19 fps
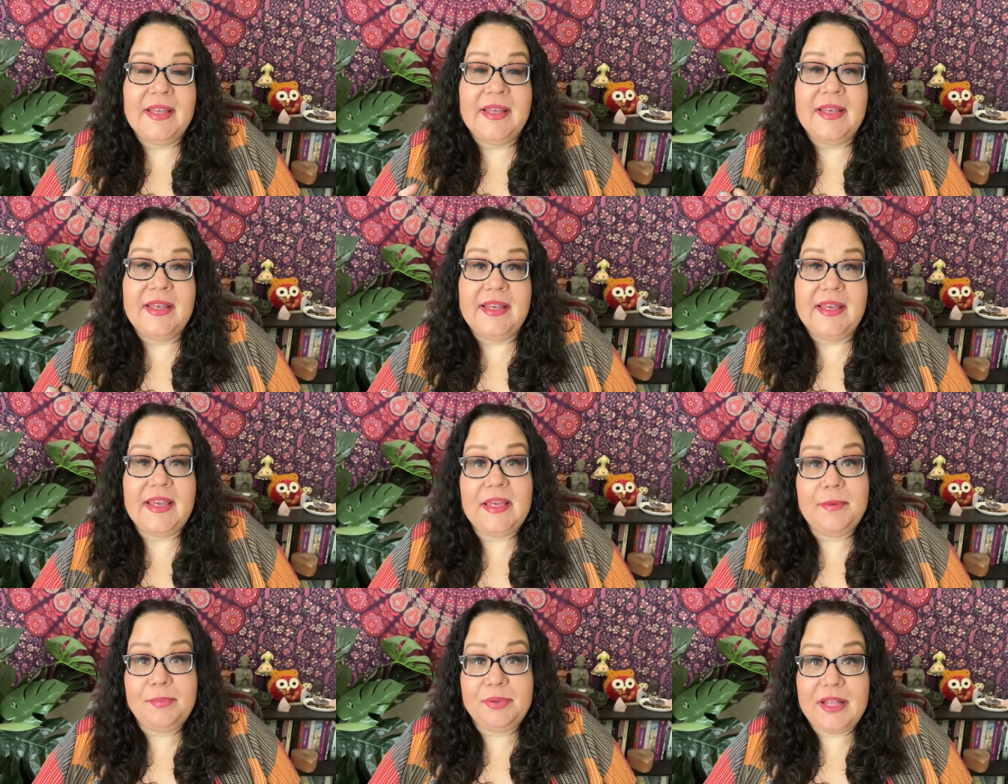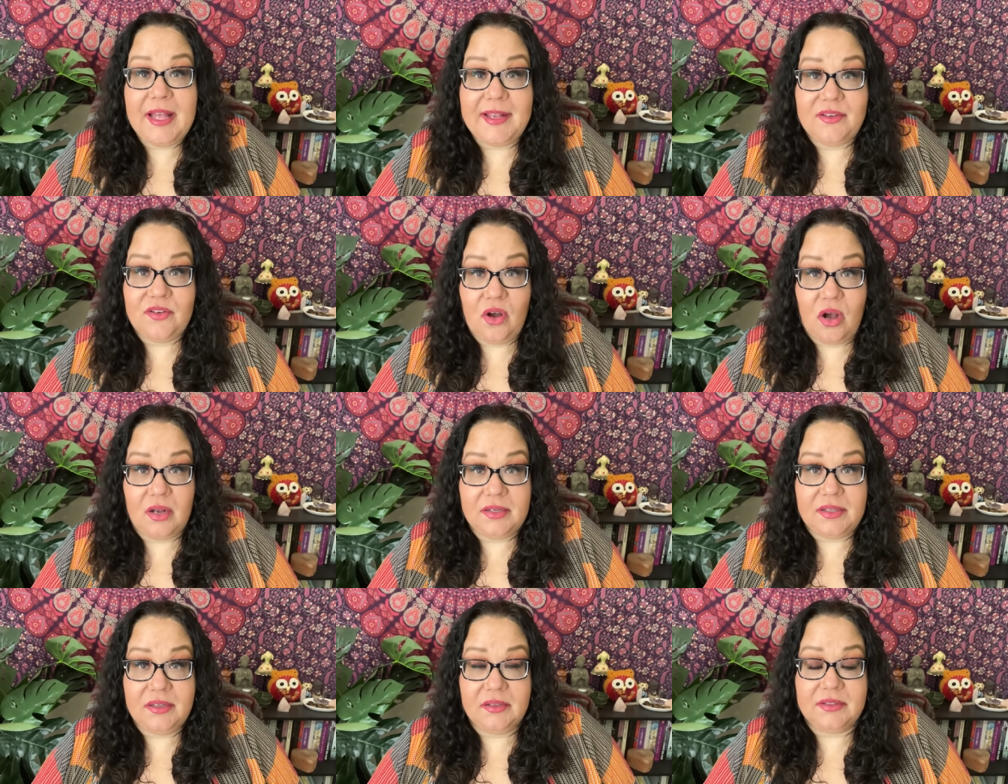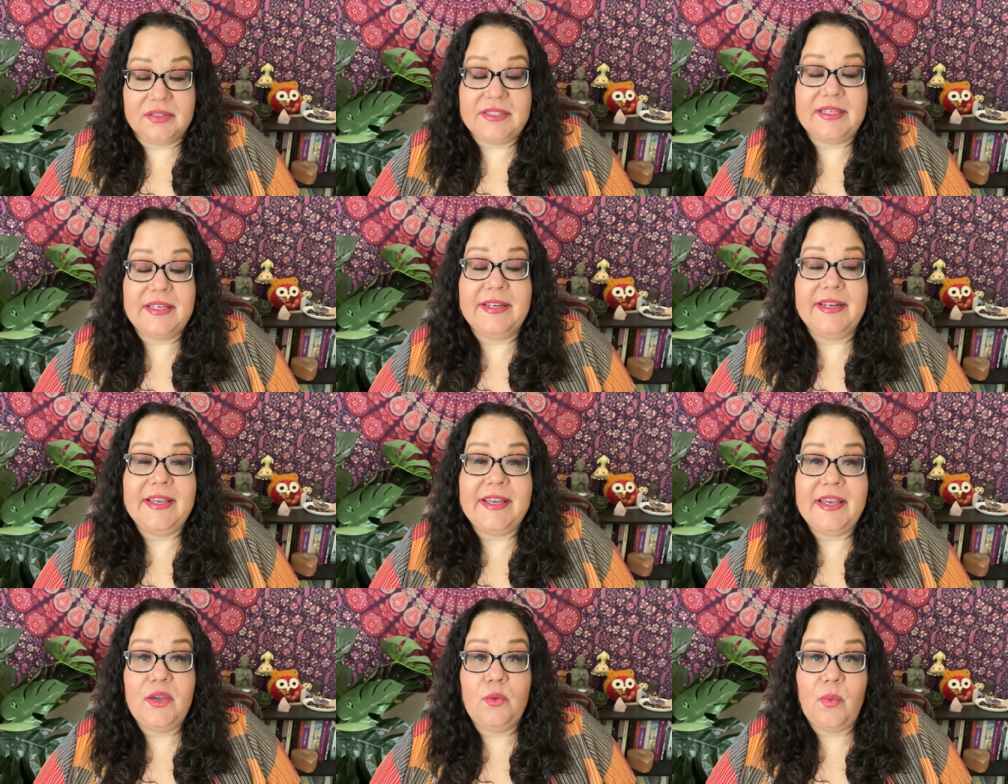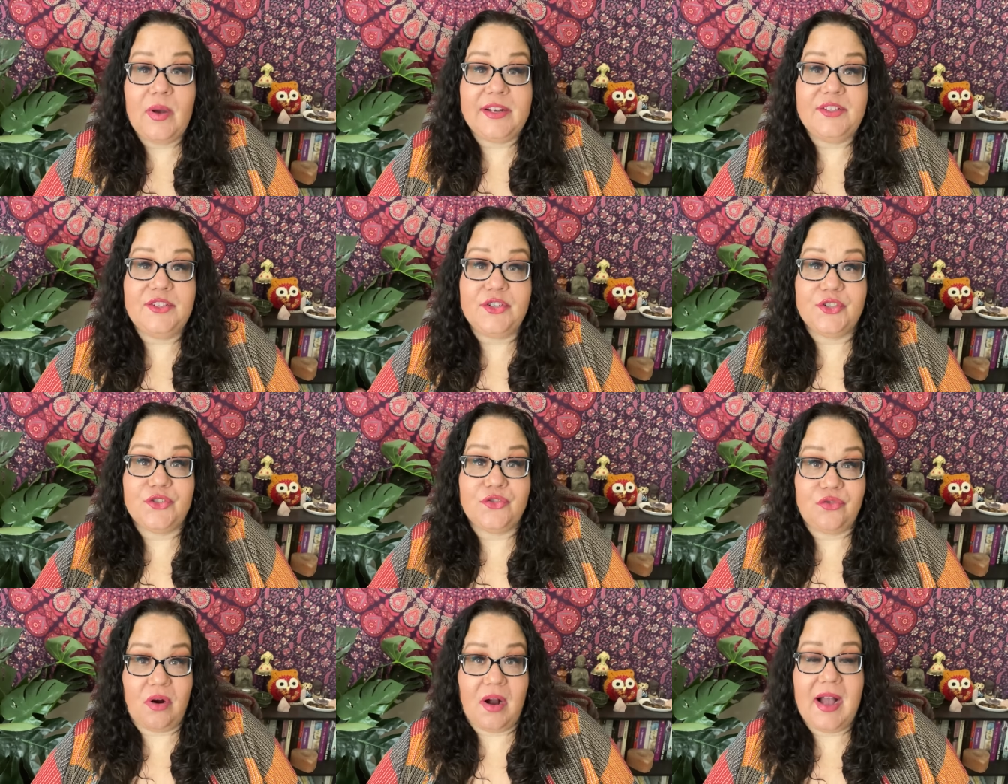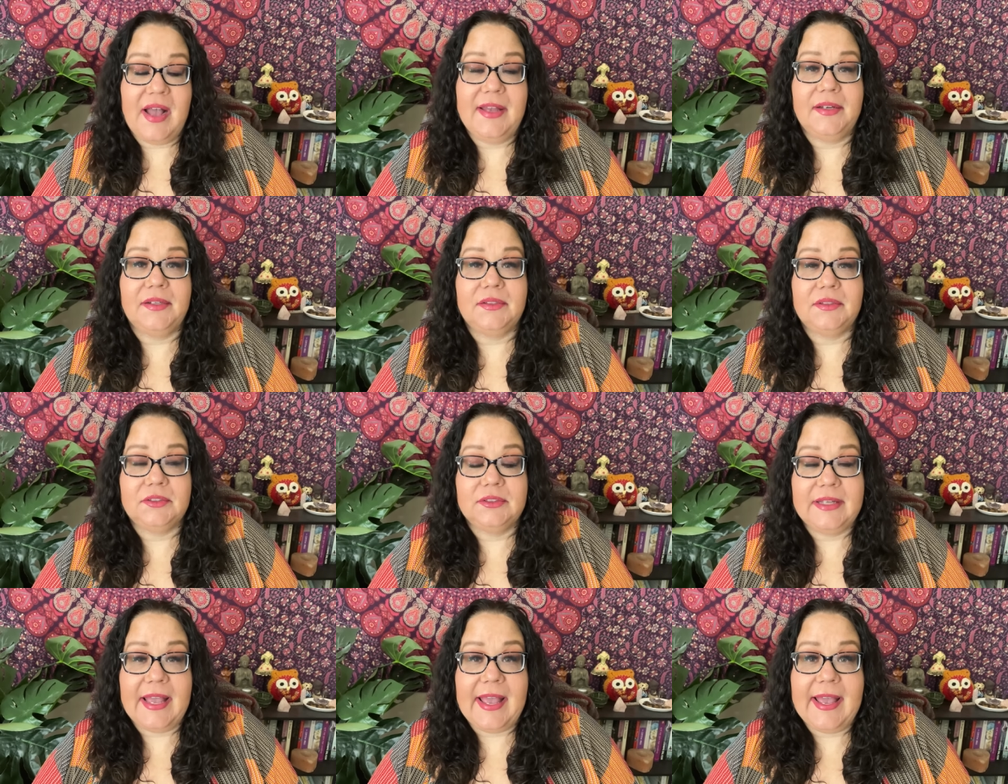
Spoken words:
he pled not guilty and he went to trial.